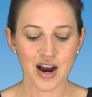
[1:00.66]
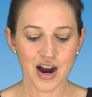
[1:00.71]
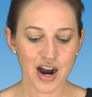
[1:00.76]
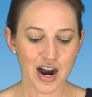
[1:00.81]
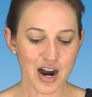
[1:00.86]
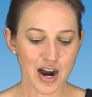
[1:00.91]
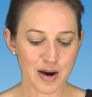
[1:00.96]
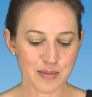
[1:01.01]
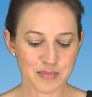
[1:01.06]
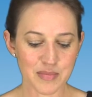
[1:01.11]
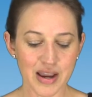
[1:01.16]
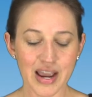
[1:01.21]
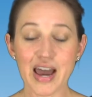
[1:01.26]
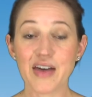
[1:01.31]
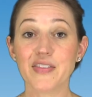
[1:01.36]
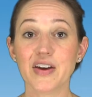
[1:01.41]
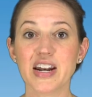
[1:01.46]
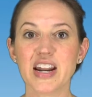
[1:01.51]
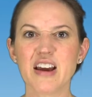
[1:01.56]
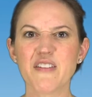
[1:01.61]
And
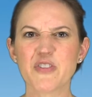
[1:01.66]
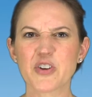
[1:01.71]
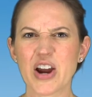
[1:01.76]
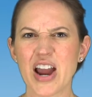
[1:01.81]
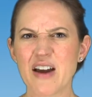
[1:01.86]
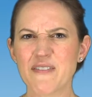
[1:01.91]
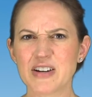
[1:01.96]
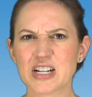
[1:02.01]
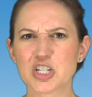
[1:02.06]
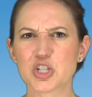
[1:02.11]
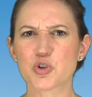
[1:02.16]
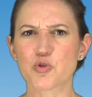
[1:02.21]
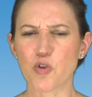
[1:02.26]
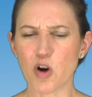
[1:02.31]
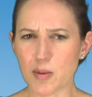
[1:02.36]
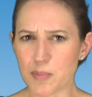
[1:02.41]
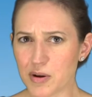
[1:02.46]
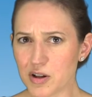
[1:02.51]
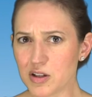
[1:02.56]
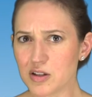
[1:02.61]
then if they're having
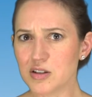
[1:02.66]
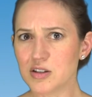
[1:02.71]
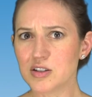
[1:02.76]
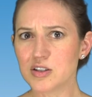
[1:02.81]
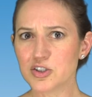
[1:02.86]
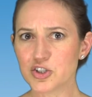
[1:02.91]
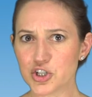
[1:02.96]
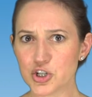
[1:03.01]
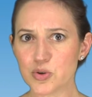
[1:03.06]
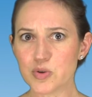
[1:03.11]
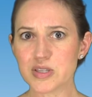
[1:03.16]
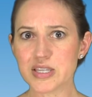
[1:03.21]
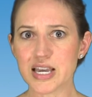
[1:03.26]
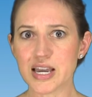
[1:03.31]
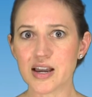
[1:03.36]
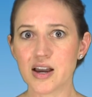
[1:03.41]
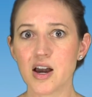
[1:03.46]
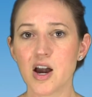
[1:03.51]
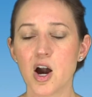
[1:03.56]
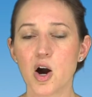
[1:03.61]
trouble
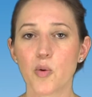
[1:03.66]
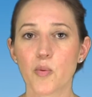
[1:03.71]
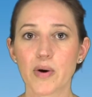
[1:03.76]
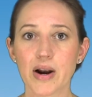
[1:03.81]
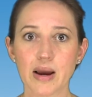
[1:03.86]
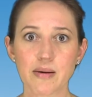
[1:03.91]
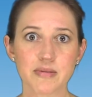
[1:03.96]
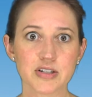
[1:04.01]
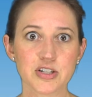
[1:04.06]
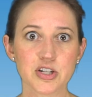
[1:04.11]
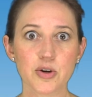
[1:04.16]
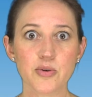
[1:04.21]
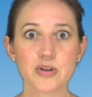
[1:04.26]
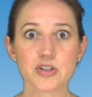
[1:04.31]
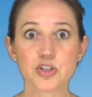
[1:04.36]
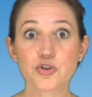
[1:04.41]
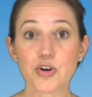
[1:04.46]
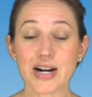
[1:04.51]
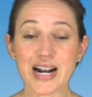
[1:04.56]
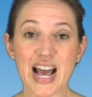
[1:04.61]
choosing, what I do is
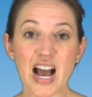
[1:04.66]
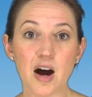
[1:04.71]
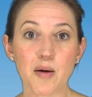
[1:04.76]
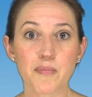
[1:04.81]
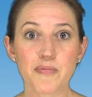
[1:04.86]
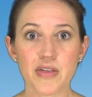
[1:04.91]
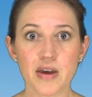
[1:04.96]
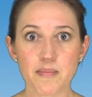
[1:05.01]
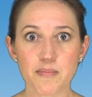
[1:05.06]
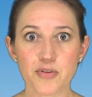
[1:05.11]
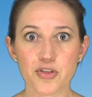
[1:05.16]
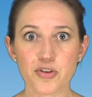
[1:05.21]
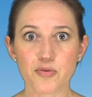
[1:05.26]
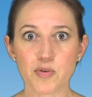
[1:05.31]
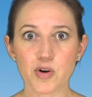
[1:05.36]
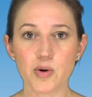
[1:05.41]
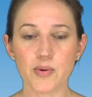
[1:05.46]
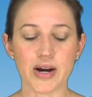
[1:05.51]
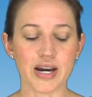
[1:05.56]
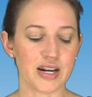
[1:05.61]
try to help them
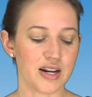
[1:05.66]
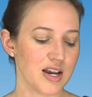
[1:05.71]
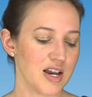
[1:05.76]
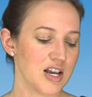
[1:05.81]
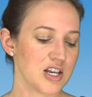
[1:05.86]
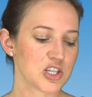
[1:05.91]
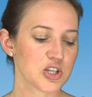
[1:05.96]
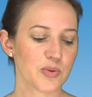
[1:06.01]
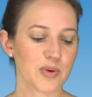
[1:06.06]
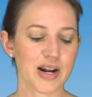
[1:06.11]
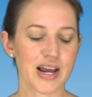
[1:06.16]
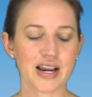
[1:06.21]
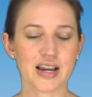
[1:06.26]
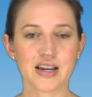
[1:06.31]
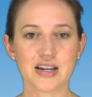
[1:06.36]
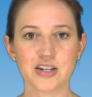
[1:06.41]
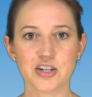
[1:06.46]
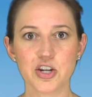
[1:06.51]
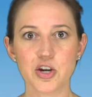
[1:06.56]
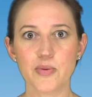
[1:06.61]
through it. So what I
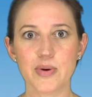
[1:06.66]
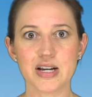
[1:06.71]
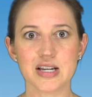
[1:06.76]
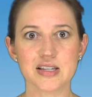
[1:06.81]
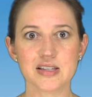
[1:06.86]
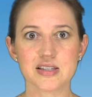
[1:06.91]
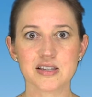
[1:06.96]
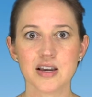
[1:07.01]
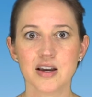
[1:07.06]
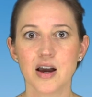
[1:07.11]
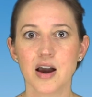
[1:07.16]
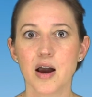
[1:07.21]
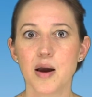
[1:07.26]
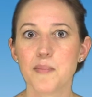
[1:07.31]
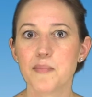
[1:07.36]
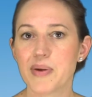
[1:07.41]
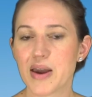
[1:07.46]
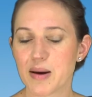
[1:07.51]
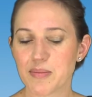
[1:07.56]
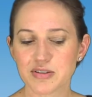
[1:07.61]
can do is
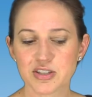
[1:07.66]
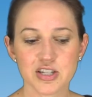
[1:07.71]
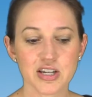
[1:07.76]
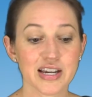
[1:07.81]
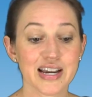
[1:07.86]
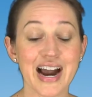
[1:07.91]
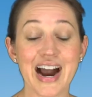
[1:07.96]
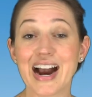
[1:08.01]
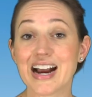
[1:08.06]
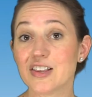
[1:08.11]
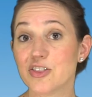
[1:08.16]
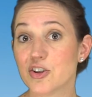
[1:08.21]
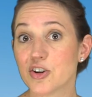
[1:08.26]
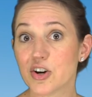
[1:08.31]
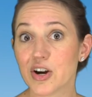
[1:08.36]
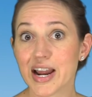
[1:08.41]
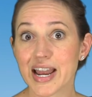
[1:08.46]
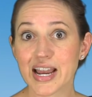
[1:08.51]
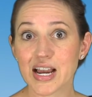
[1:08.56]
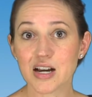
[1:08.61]
be able to guide their
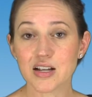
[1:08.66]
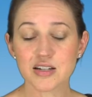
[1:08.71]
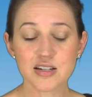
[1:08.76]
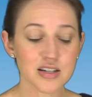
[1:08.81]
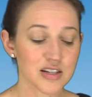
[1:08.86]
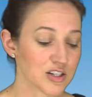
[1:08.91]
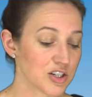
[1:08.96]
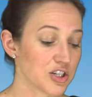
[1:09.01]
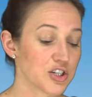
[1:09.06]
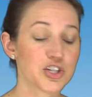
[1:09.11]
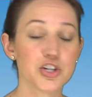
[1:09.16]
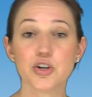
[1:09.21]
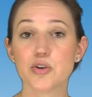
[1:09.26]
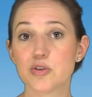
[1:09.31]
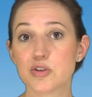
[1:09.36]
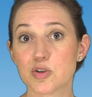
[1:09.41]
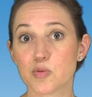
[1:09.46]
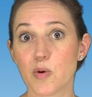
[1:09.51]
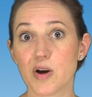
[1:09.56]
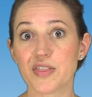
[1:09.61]
hand to
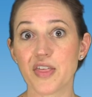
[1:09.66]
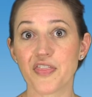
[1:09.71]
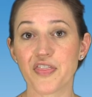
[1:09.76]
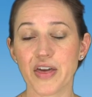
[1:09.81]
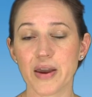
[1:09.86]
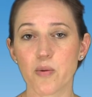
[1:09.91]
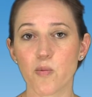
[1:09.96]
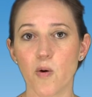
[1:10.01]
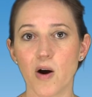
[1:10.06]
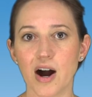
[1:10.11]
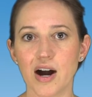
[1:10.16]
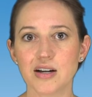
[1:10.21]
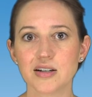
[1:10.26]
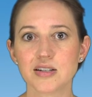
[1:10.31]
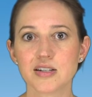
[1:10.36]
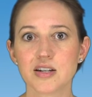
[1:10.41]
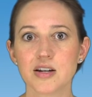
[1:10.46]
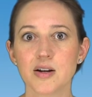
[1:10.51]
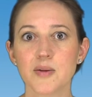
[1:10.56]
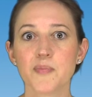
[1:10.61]
choose the one that they
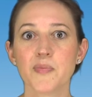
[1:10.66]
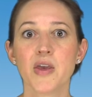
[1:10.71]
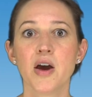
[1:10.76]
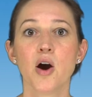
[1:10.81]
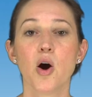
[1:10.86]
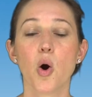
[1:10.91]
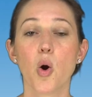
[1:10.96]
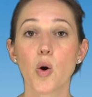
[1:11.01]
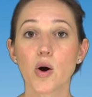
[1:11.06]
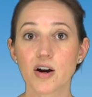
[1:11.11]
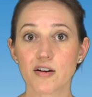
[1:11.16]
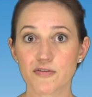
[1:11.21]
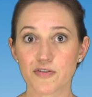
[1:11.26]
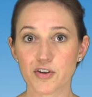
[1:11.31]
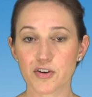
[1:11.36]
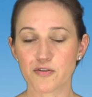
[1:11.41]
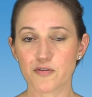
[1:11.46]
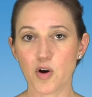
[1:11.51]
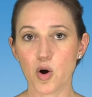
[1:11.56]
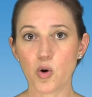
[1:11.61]
want. Or if
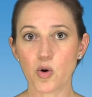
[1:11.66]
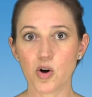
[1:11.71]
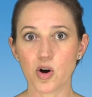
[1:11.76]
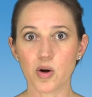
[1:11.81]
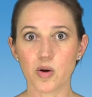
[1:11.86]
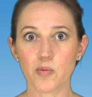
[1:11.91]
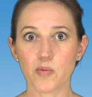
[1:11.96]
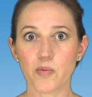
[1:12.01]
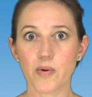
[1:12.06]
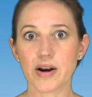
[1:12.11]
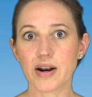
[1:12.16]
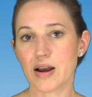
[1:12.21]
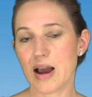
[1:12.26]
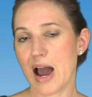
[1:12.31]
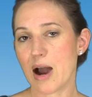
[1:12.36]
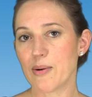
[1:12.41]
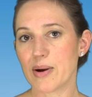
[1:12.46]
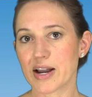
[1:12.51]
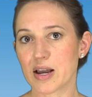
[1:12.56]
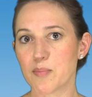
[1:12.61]
they're vocal,
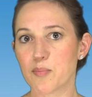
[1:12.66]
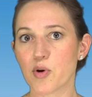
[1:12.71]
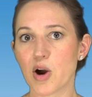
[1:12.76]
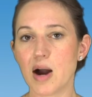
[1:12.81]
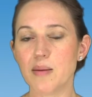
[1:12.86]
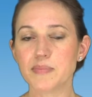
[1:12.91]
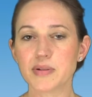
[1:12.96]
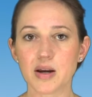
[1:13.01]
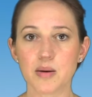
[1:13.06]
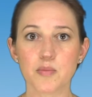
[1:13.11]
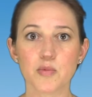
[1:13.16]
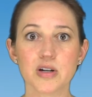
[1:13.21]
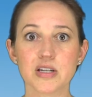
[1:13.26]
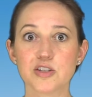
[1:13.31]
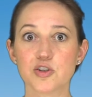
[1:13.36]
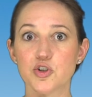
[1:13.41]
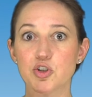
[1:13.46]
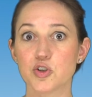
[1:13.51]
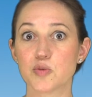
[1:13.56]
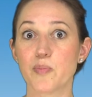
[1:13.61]
how I can prompt them is
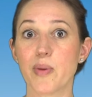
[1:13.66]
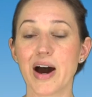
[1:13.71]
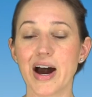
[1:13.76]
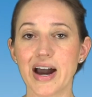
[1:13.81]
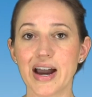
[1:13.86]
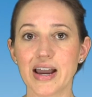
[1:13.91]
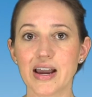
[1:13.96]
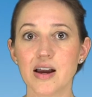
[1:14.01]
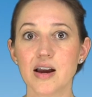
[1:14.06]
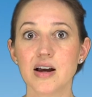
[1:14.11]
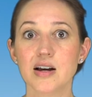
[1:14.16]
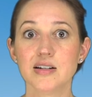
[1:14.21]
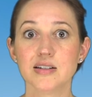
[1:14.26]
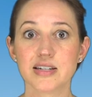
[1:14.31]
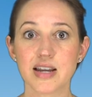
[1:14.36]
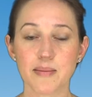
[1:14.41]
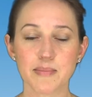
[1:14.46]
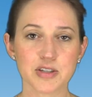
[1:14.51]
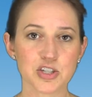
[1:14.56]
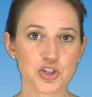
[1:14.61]
just by
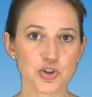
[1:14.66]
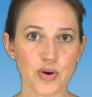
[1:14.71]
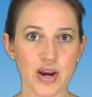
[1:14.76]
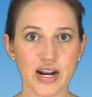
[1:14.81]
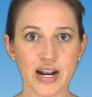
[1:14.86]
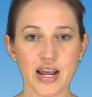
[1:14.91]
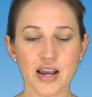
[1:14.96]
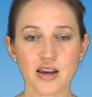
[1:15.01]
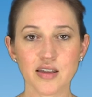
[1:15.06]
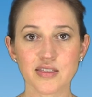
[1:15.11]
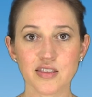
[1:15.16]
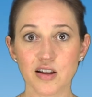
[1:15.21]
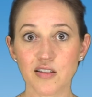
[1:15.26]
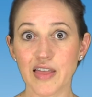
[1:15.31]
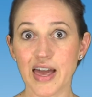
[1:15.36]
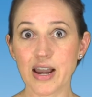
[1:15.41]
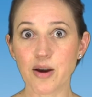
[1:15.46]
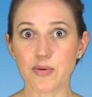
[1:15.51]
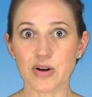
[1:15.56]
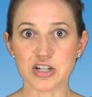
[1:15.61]
demonstrating the
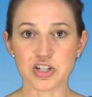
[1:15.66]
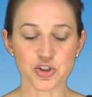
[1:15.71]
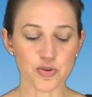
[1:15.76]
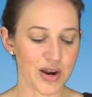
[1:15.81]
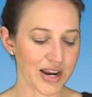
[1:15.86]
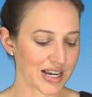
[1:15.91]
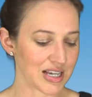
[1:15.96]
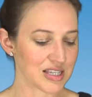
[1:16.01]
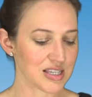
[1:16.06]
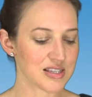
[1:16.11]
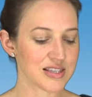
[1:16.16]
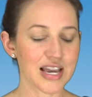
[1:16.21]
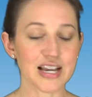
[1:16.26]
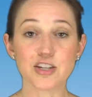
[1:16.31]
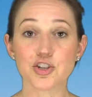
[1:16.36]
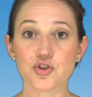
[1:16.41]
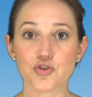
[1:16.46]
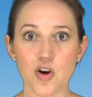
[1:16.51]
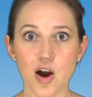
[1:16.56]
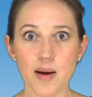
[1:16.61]
language. So I can say
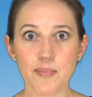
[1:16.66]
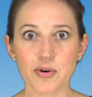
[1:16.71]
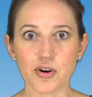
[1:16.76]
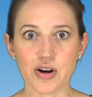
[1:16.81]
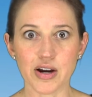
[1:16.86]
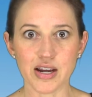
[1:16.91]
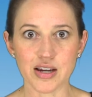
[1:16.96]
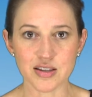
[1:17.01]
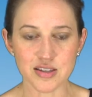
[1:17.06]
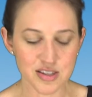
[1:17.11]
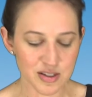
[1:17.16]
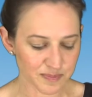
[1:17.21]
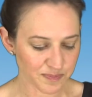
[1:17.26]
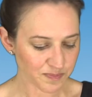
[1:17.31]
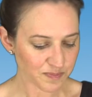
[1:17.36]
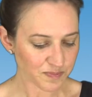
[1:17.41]
strawberries